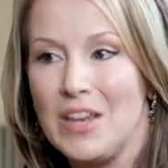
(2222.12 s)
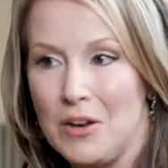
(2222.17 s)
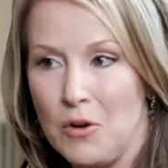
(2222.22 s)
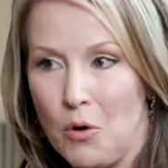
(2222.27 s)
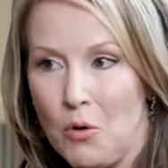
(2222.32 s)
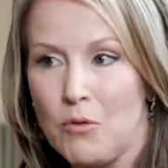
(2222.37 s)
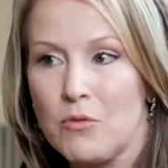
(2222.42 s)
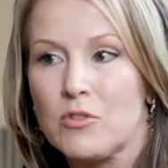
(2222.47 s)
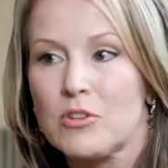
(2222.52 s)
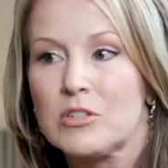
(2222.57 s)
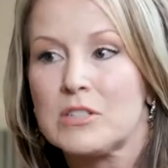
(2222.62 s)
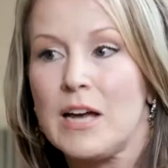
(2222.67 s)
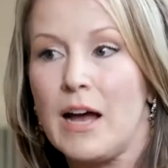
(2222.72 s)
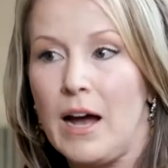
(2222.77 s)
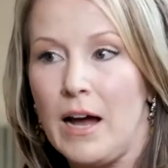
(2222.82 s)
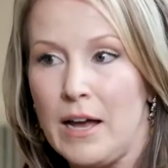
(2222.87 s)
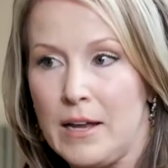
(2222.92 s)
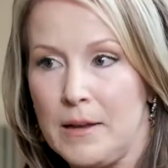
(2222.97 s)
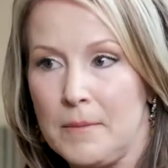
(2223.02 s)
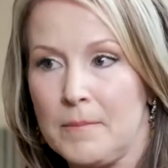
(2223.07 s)
then over
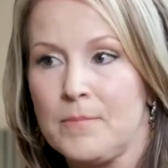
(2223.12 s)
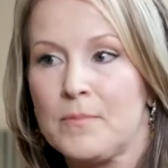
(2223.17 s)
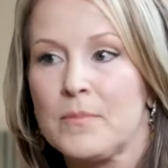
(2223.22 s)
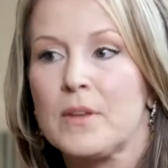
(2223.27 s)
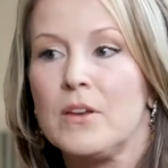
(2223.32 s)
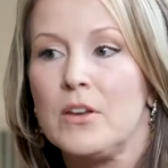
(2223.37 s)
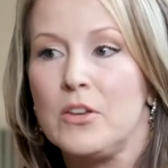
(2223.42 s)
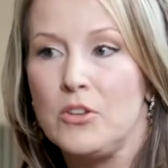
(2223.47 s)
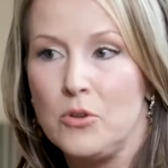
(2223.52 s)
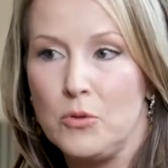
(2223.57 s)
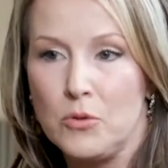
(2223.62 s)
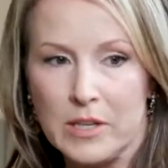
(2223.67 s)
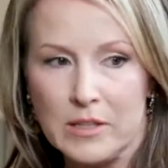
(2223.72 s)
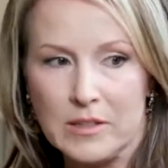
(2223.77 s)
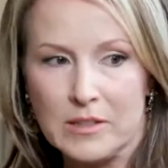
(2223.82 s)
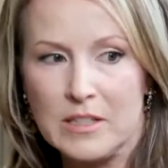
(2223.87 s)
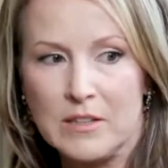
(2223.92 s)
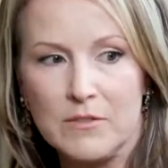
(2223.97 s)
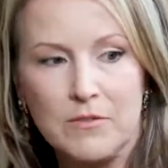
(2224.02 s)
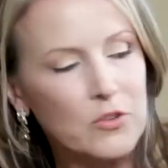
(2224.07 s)
time, you can
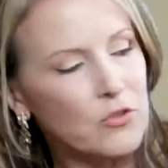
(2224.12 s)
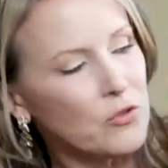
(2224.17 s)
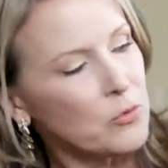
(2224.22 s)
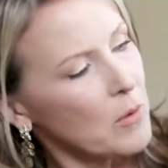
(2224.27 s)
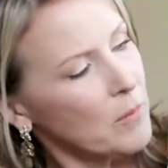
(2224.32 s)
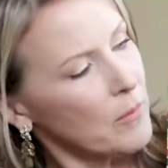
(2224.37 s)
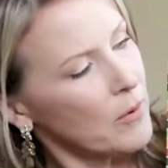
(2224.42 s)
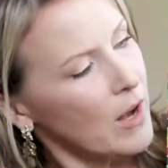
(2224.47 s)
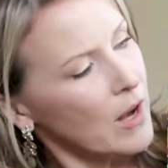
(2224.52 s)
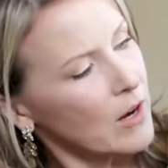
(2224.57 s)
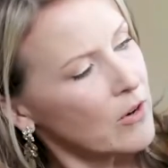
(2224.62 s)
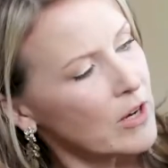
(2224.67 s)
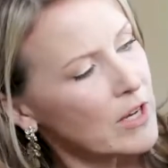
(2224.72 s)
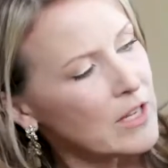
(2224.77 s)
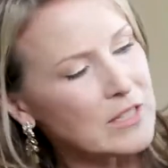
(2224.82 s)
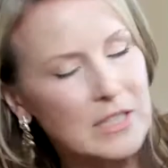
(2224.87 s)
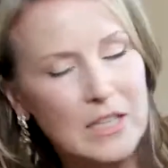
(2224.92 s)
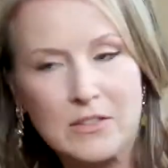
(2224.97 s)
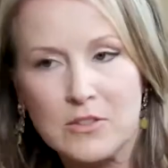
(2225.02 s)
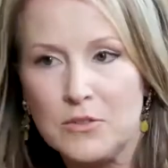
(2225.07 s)
see visual
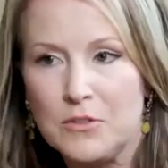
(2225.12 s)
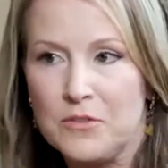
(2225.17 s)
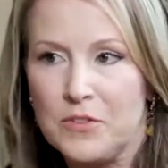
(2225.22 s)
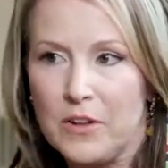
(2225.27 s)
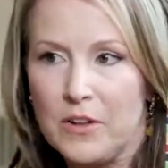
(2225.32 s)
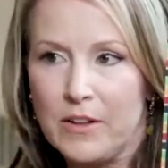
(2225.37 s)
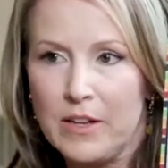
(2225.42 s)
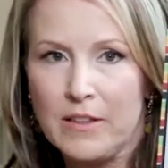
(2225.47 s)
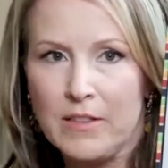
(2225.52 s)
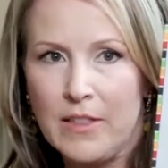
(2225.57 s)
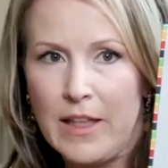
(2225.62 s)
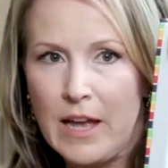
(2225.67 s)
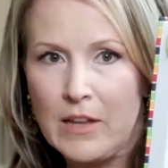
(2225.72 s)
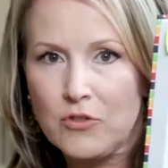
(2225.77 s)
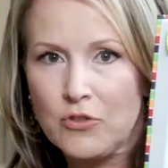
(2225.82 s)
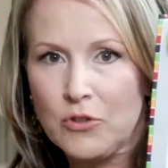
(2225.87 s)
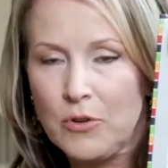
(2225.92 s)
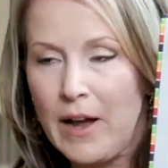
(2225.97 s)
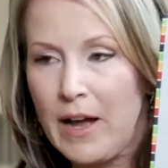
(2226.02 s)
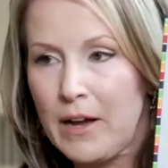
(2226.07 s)
progress as you fill in that
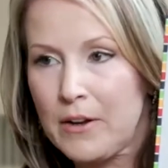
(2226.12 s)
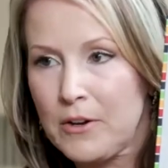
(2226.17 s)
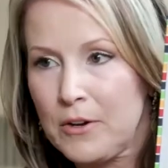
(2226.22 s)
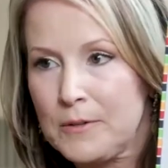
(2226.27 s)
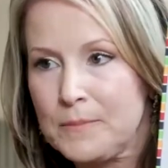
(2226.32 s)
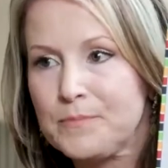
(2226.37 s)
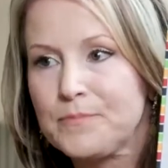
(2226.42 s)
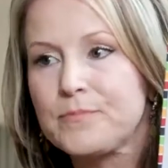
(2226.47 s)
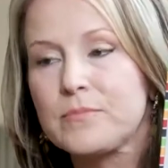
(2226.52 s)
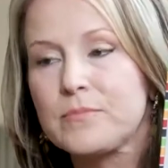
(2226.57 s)
tracker.